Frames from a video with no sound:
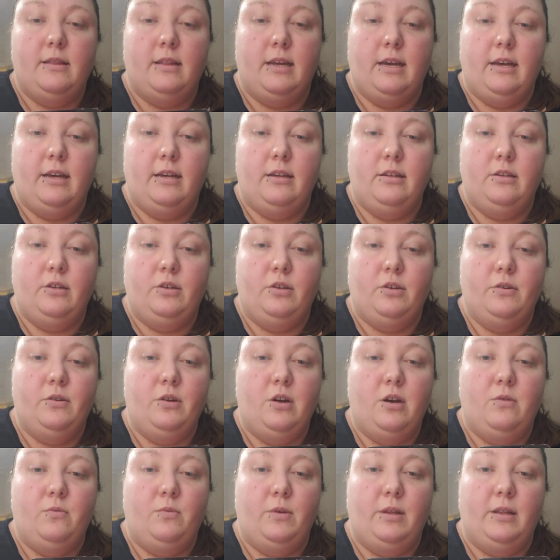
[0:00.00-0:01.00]
that you're
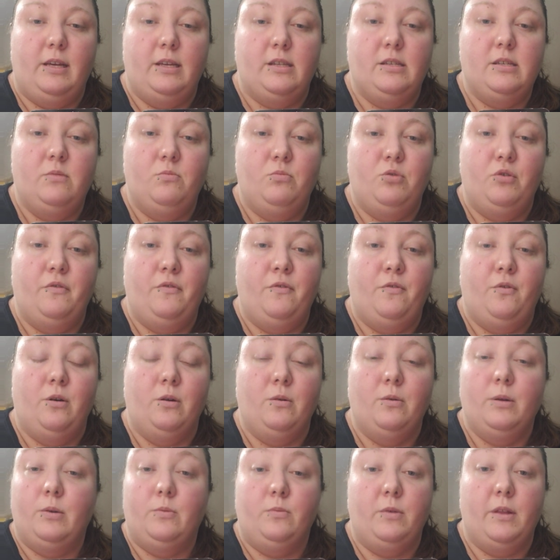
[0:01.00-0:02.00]
not willing to move
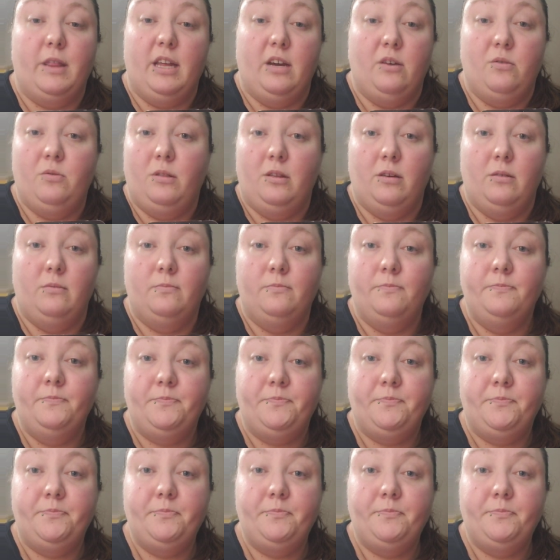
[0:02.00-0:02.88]
forward without them.